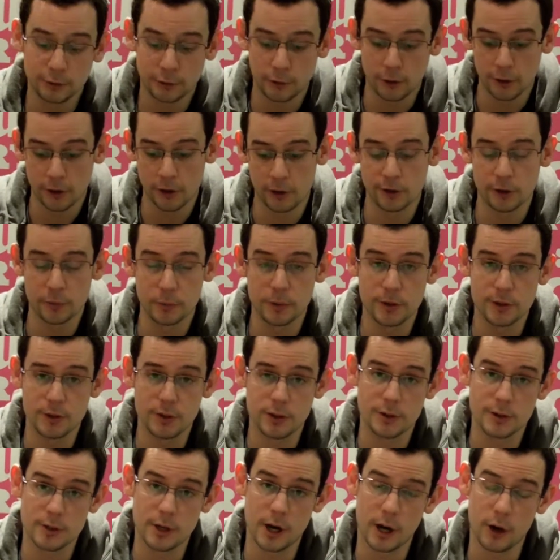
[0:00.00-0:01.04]
4
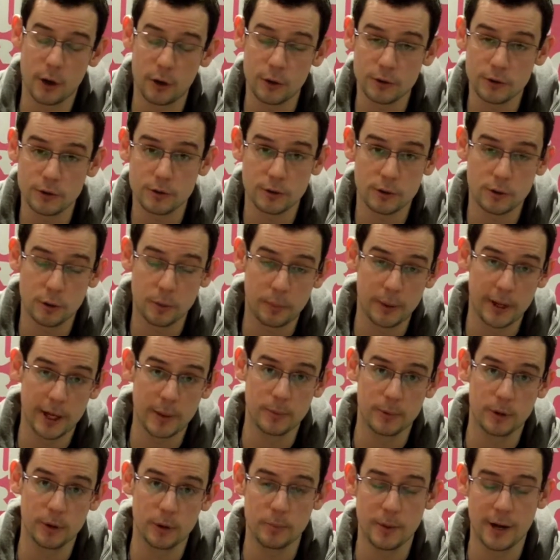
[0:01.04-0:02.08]
contributions are also
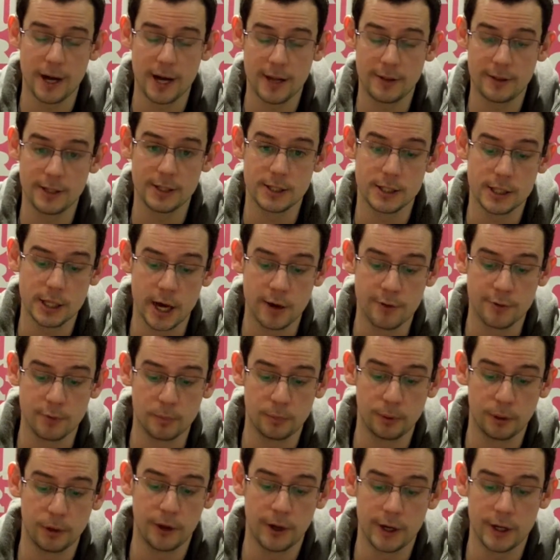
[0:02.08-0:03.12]
payable by the
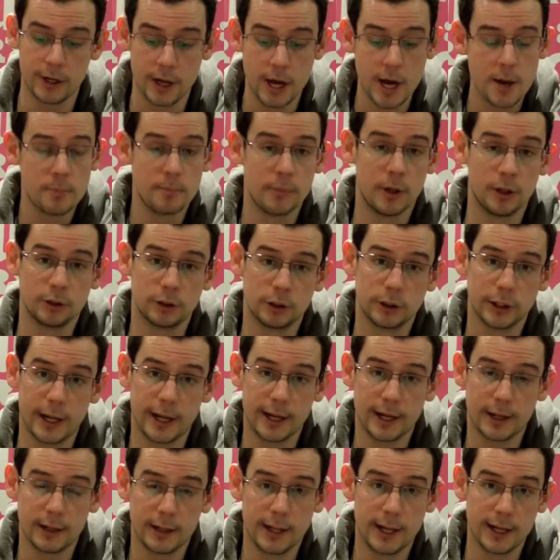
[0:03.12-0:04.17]
self-employed, much
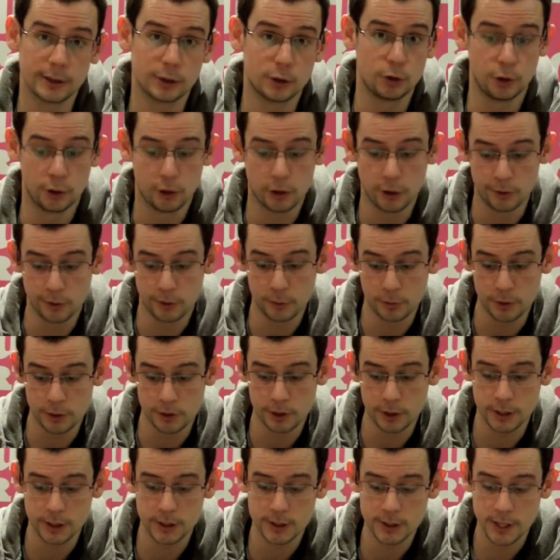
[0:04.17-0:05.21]
like Class 2
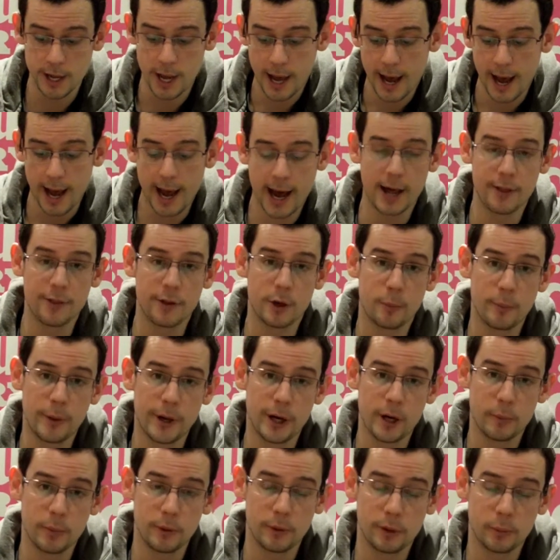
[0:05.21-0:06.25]
contributions, and they're
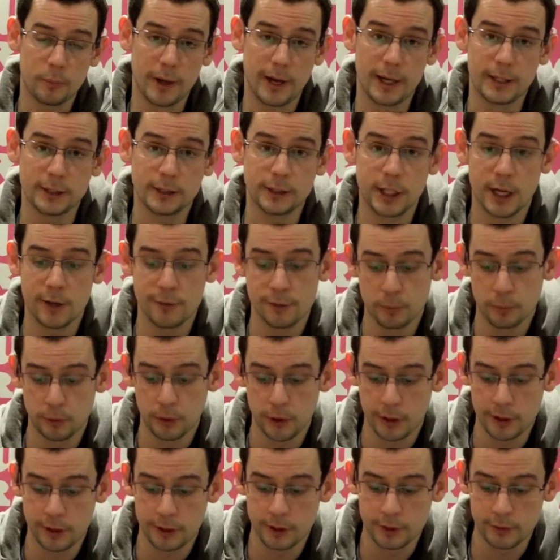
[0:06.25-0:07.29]
payable by
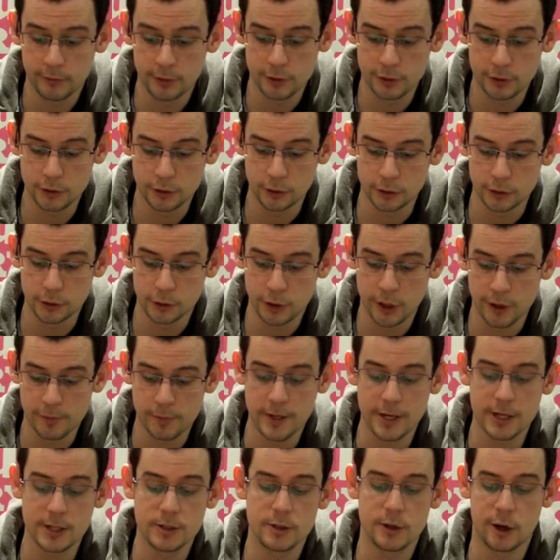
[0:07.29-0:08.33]
self-employed individuals who have
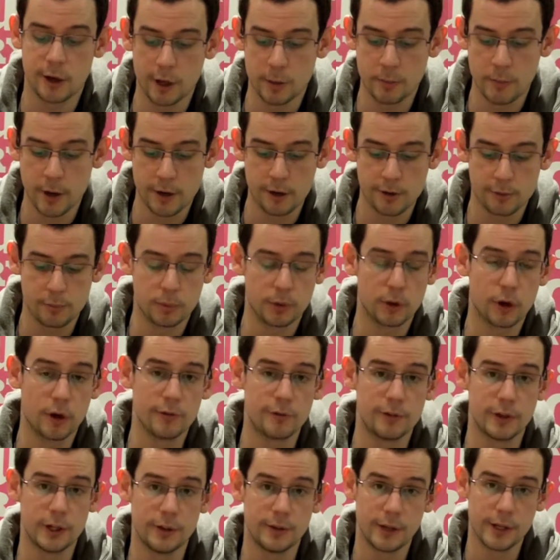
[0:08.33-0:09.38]
made a certain amount of
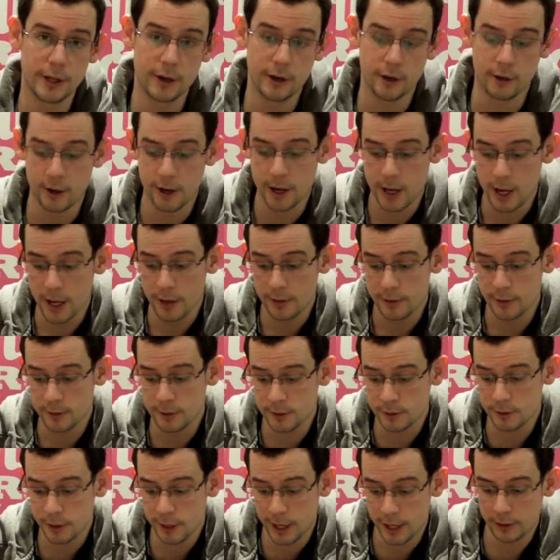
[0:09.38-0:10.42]
profit in the year. This
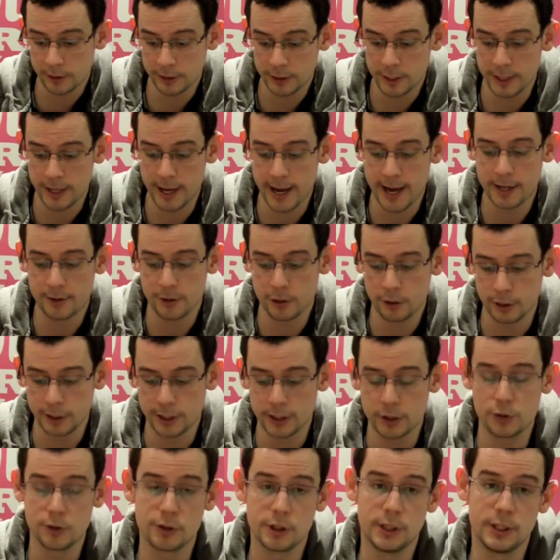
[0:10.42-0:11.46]
is calculated annually
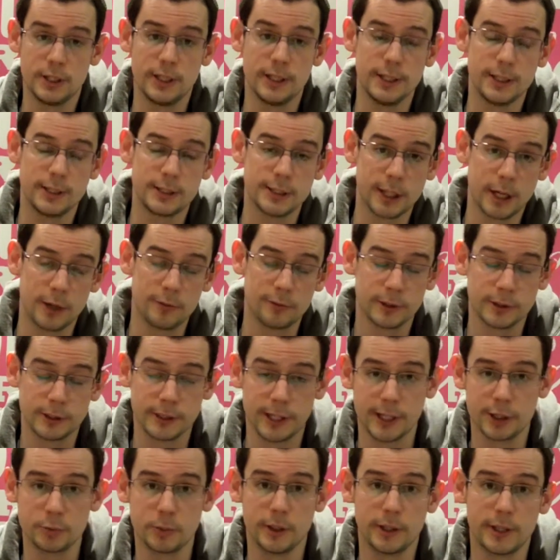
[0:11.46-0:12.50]
using the
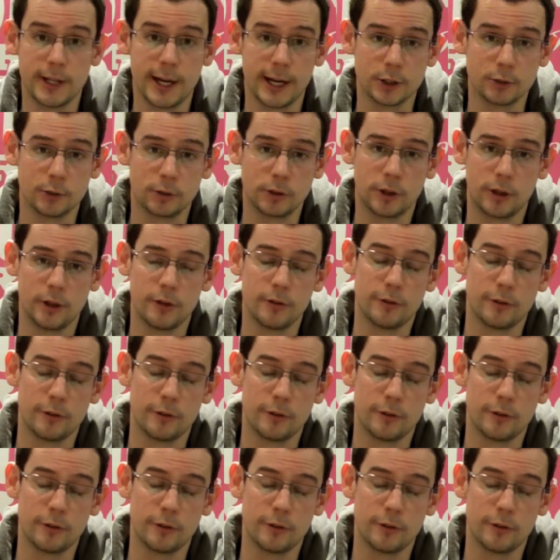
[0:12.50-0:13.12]
self-assessment tax return